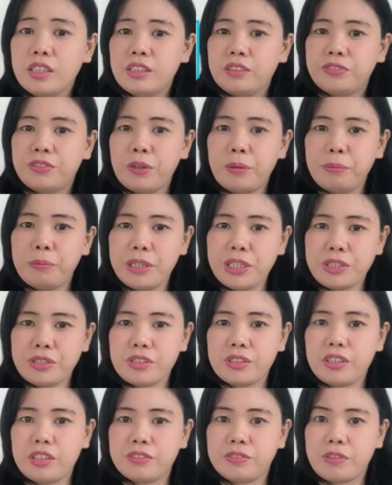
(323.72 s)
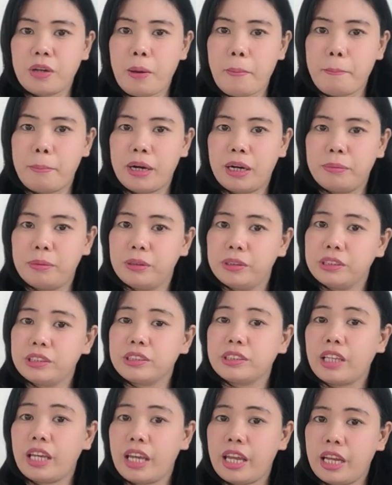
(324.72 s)
formation of
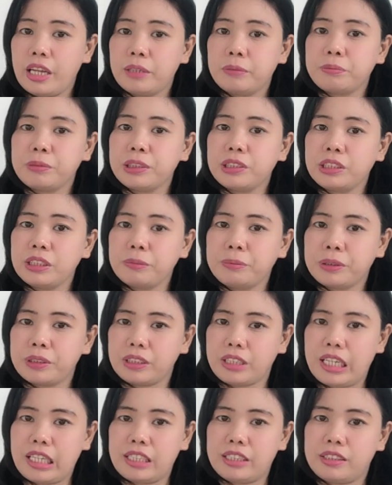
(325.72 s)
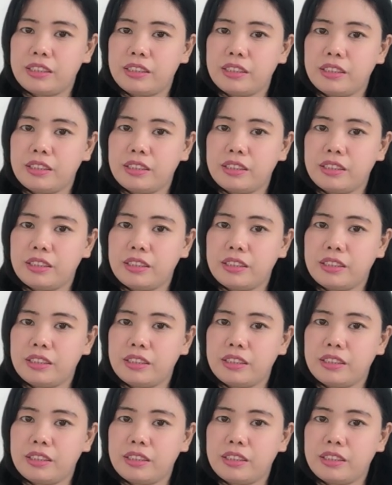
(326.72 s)
bubbles and precipitate,